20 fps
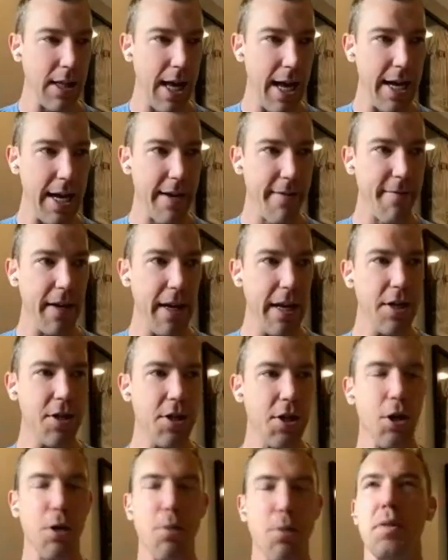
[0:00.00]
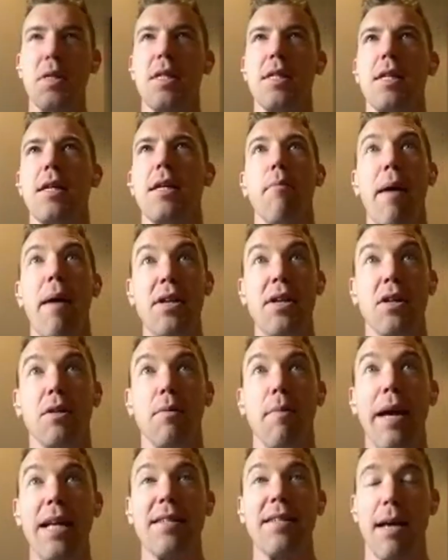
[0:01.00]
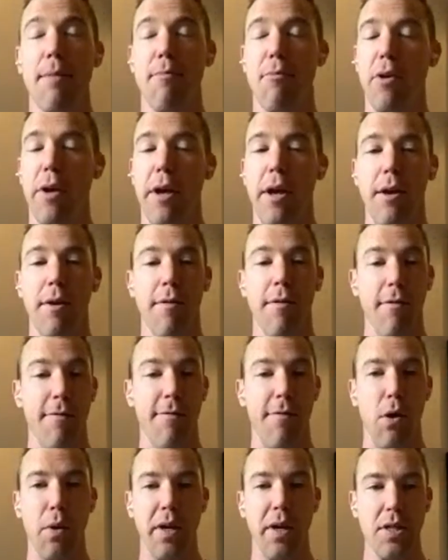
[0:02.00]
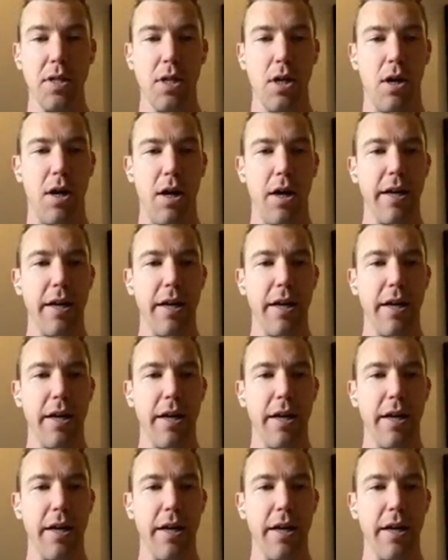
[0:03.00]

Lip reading: a lot of it in terms of the mental demands I'm really focused